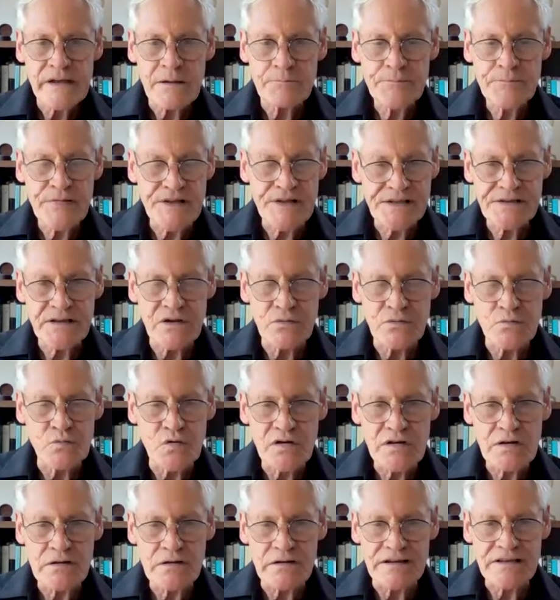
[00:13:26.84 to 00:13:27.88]
our pristine
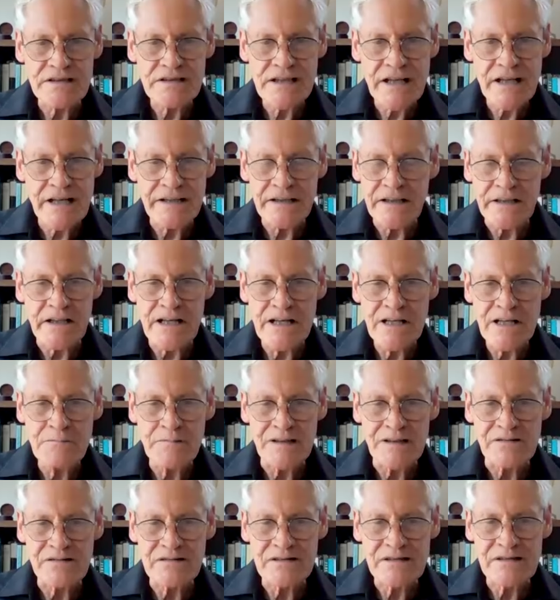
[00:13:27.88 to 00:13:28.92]
water and take it
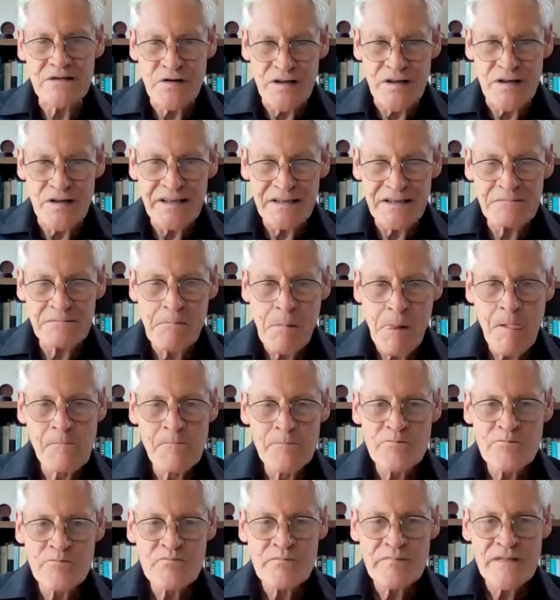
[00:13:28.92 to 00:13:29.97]
home and drink it.
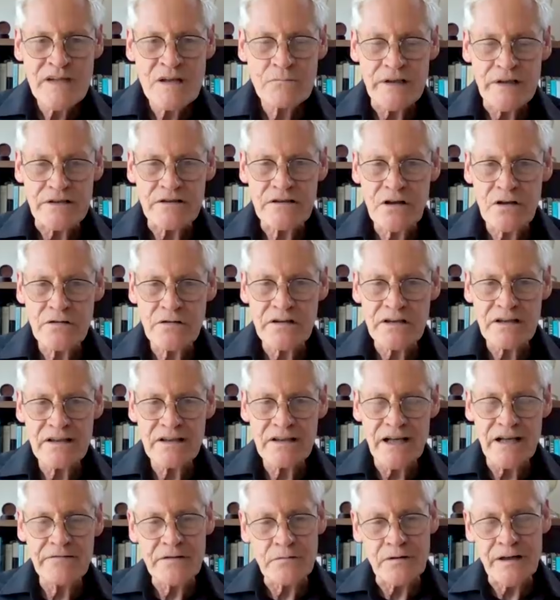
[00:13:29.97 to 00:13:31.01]
But not
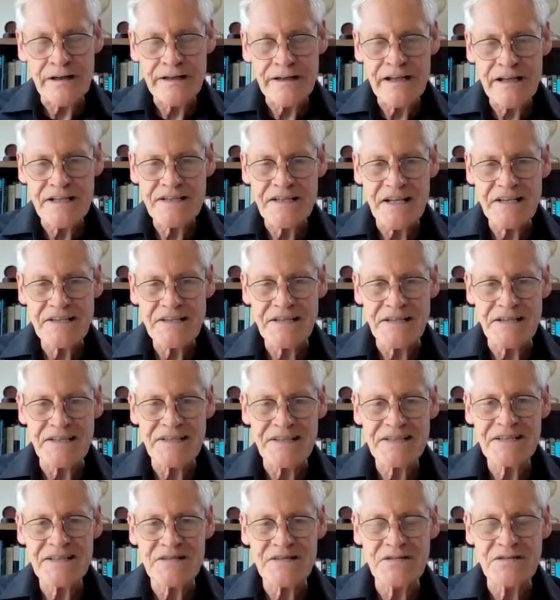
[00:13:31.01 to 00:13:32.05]
everyone has
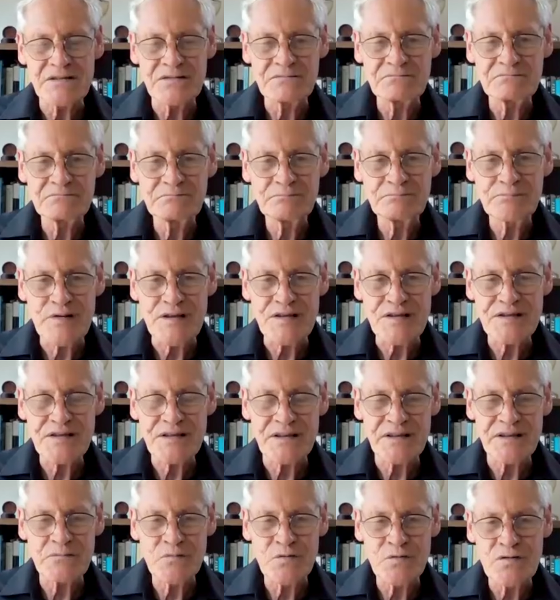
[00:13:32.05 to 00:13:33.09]
access to
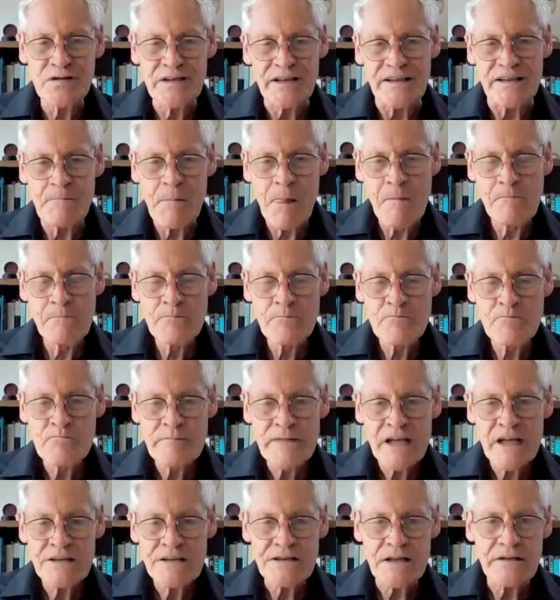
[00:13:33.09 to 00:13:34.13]
pristine water.
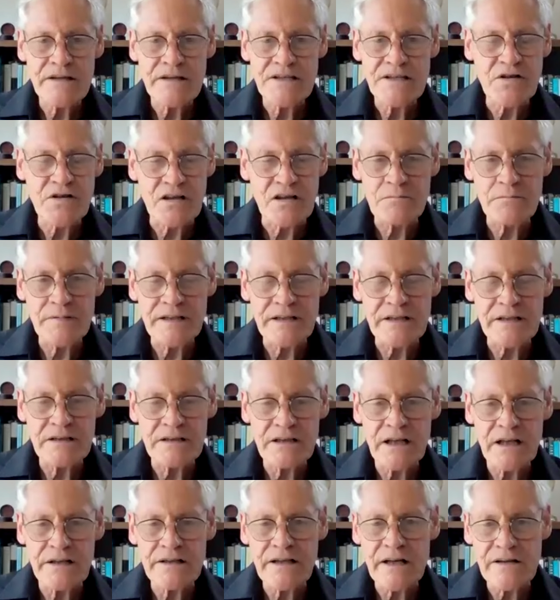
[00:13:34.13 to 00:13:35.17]
So there's got to
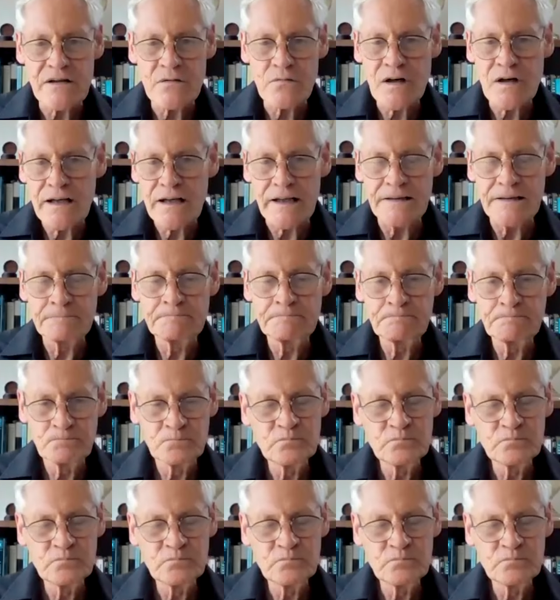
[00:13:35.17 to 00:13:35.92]
be another way.